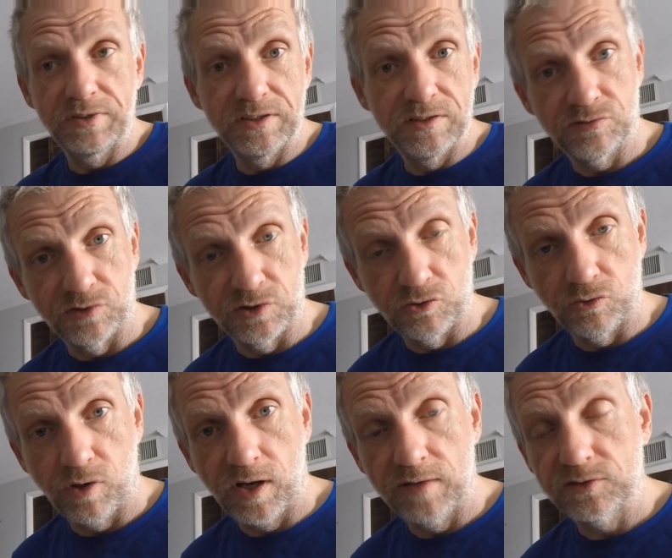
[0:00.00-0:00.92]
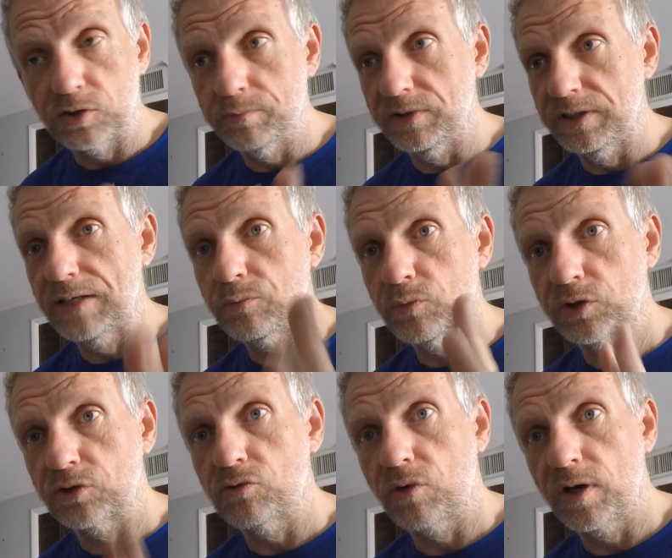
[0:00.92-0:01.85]
be different drives, could be
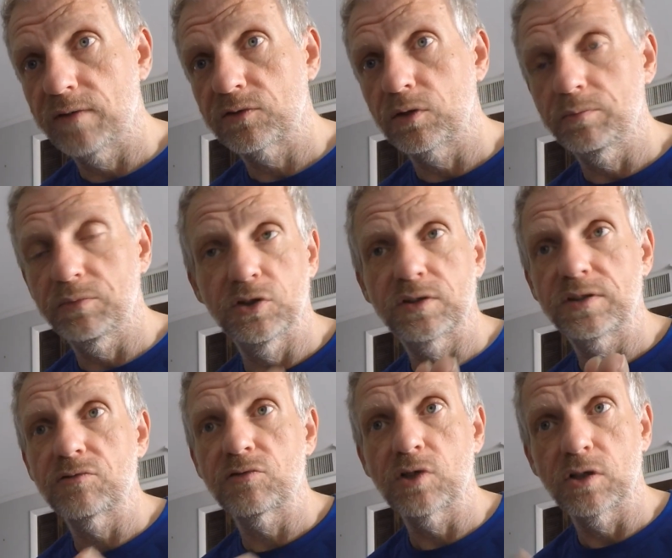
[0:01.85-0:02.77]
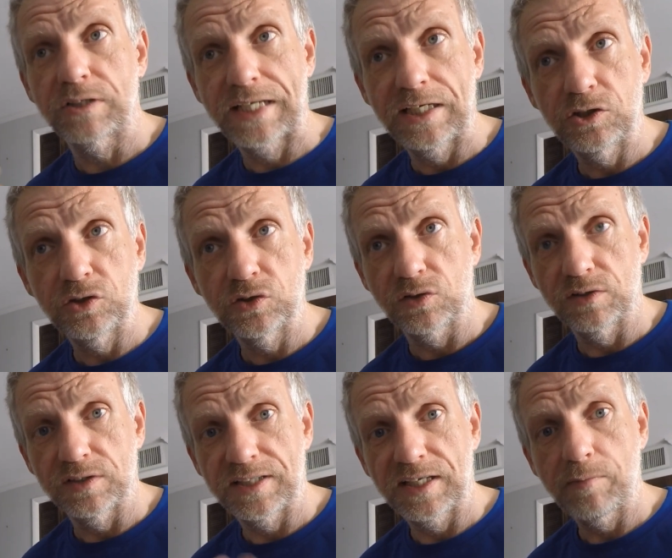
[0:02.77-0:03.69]
network drives, could be just different locations on the
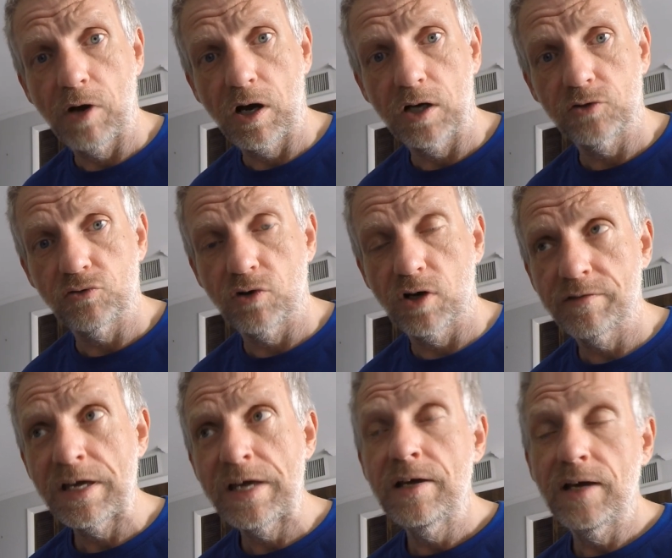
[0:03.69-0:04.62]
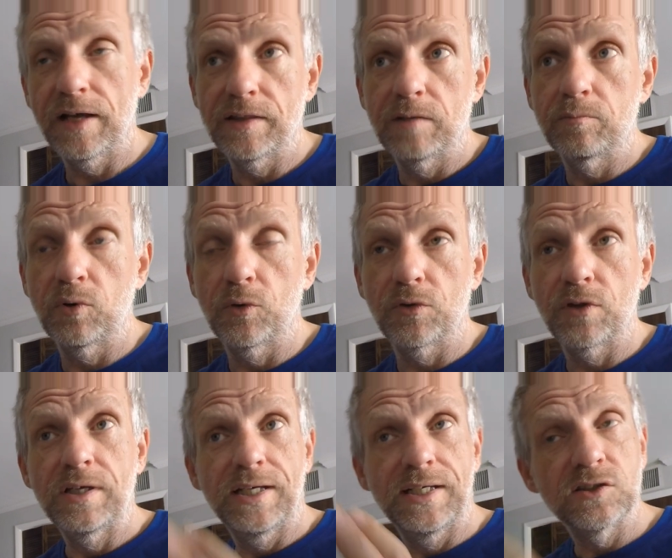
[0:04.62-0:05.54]
same hard drive. And then both
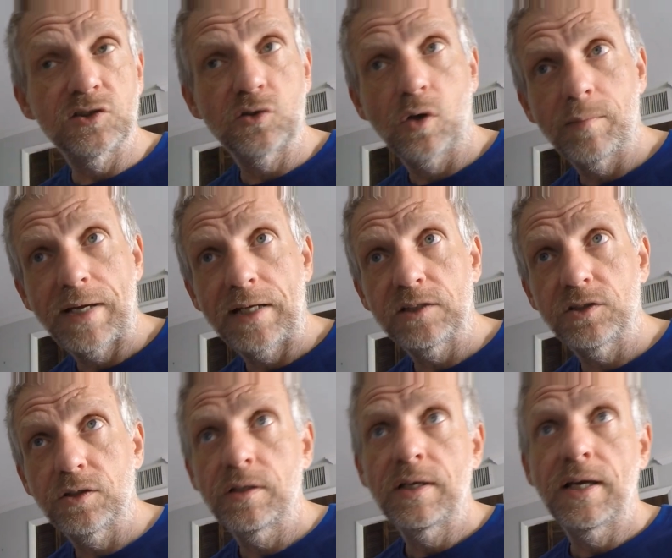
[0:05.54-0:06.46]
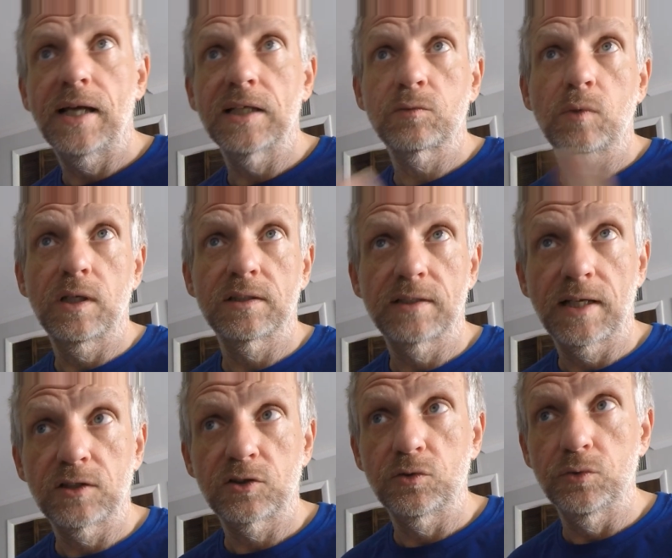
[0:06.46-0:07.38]
Install Manager as well as
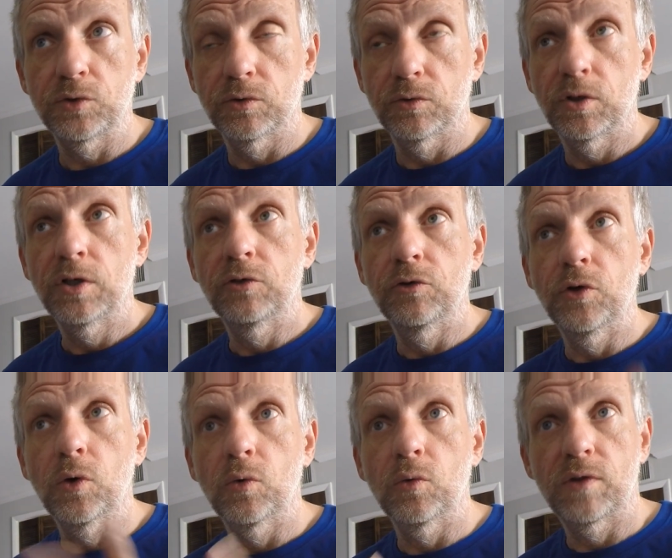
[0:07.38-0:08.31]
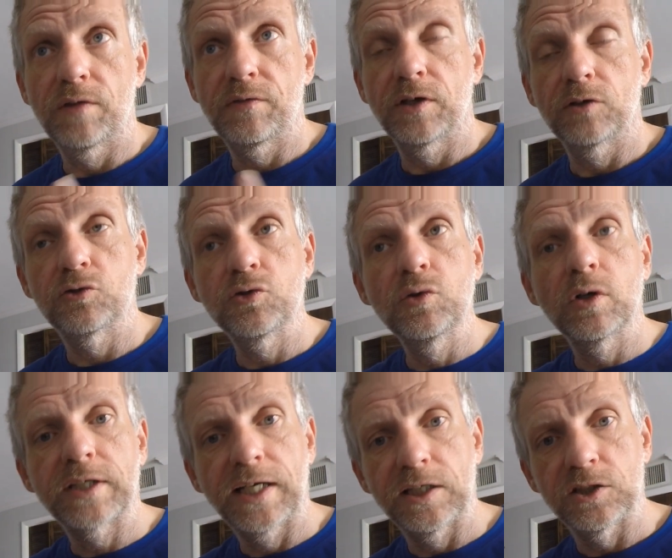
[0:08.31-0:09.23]
DAZ Studio know that there are two
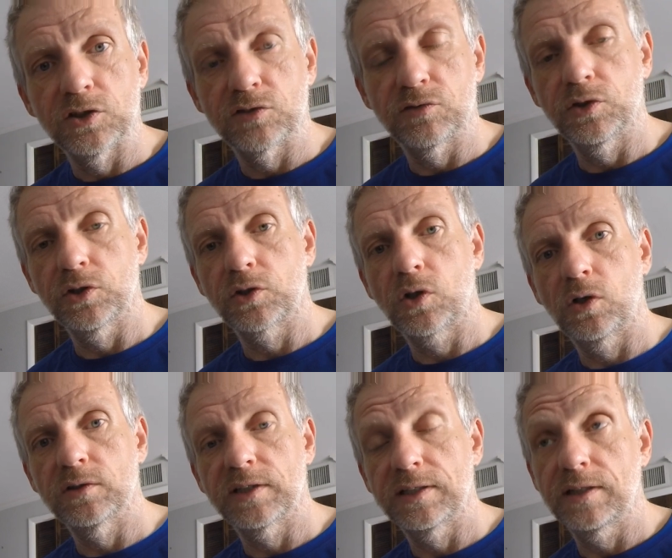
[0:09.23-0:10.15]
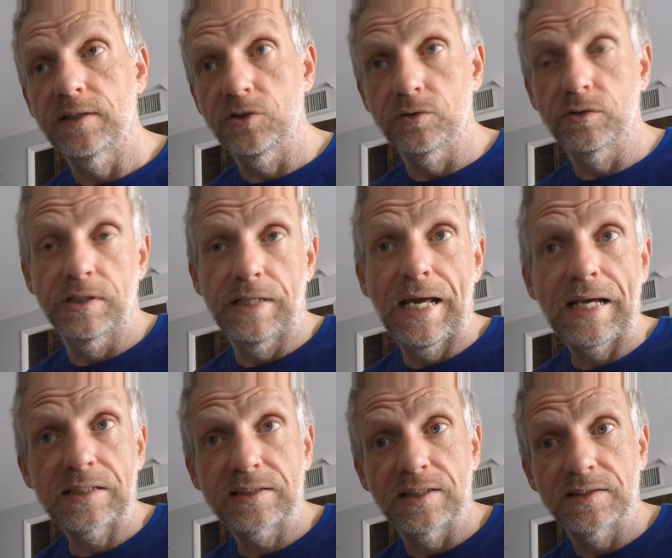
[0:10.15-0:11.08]
locations for your content and you can
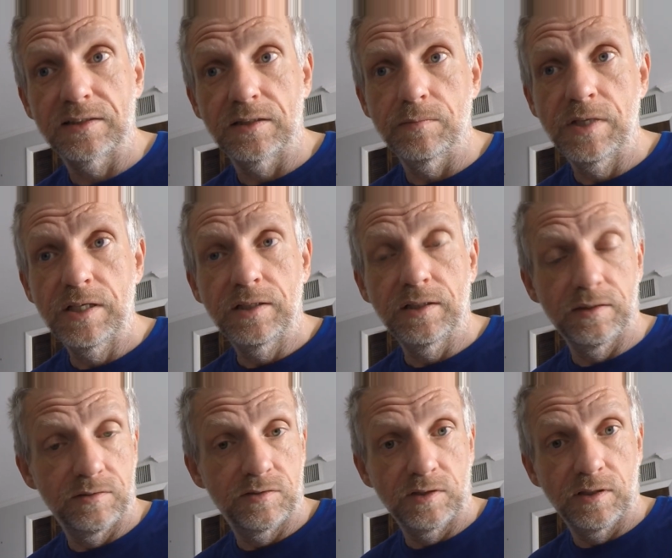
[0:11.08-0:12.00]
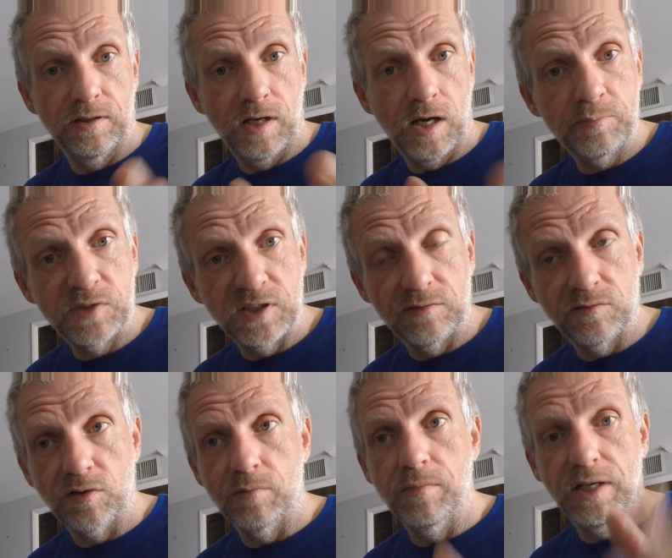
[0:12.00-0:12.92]
access them and uh, update
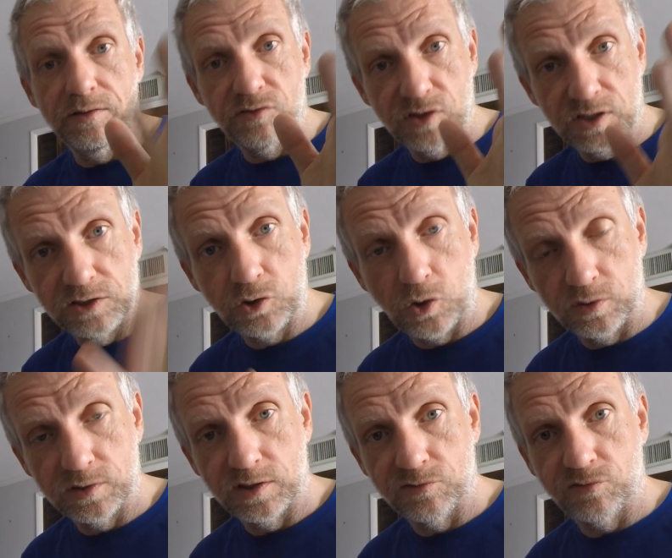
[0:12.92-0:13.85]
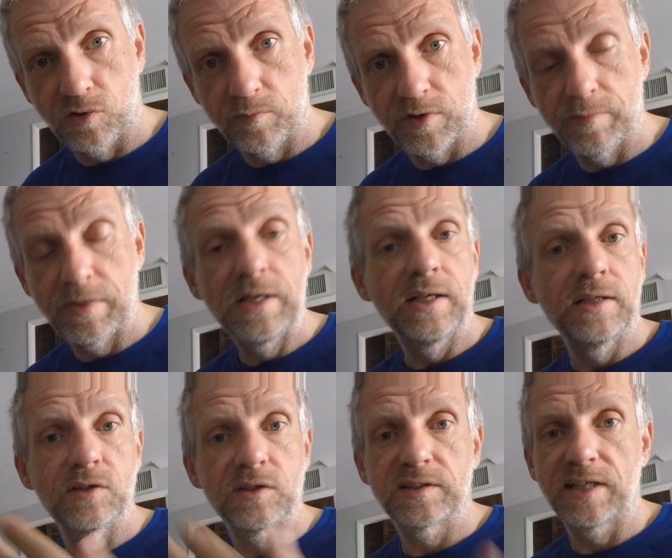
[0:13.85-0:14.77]
them and delete content from them in
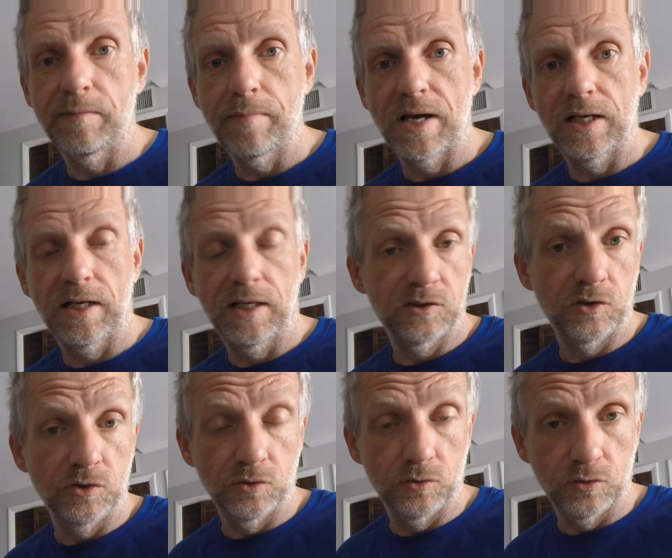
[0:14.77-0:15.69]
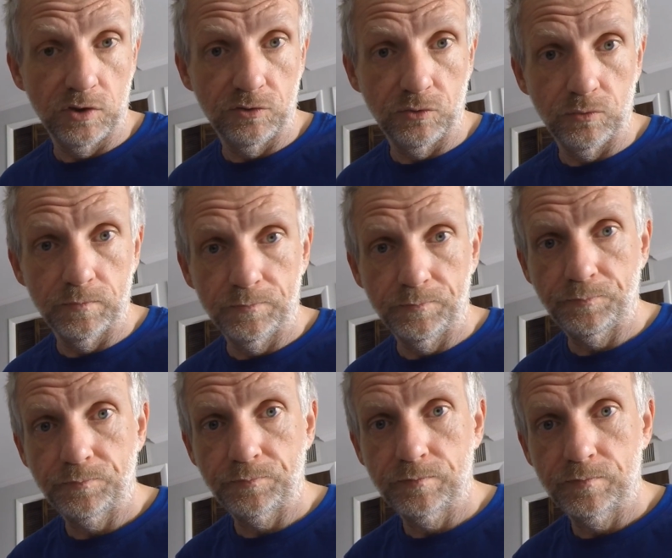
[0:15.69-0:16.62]
the same manner as you usually do.
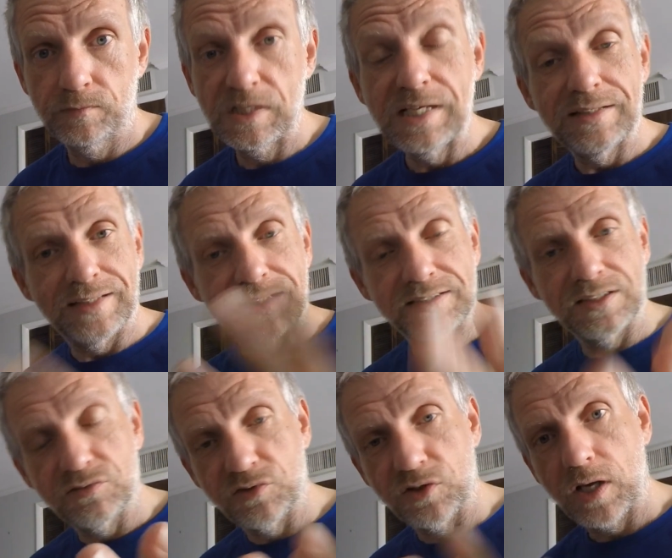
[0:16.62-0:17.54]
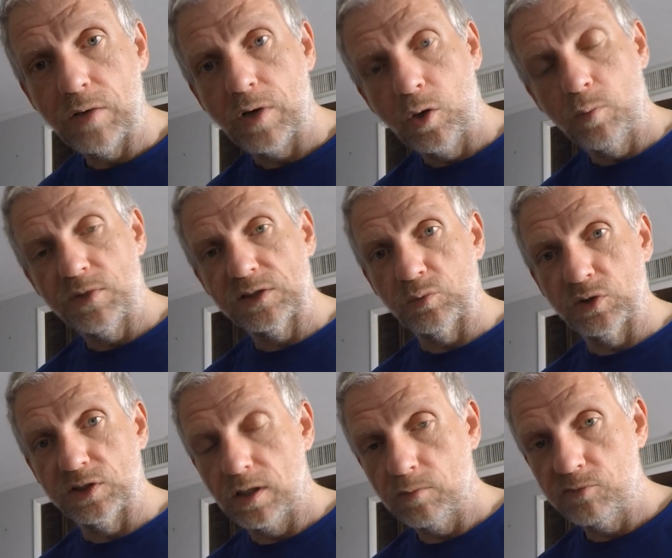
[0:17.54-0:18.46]
That's it for now. I hope this
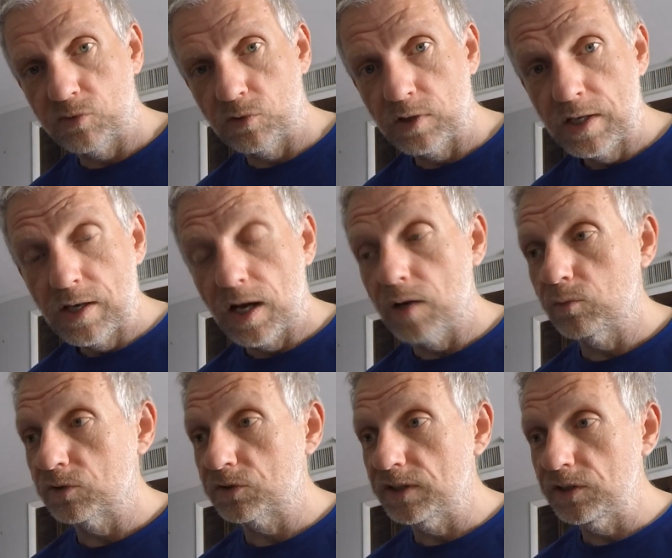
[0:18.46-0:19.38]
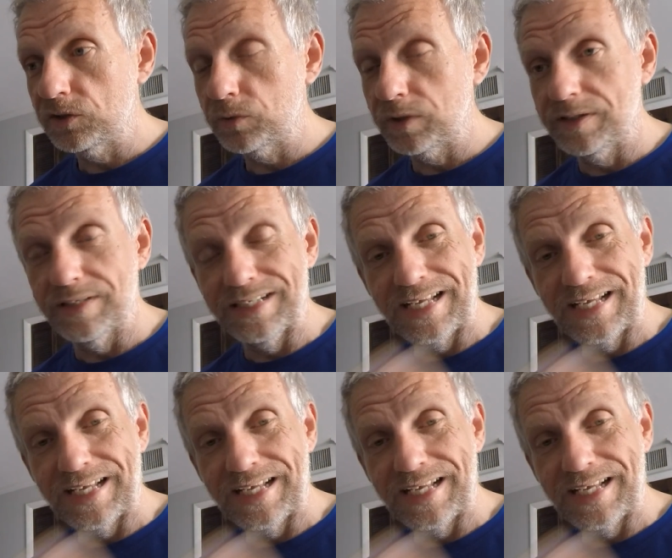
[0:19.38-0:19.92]
was helpful. I will see you in the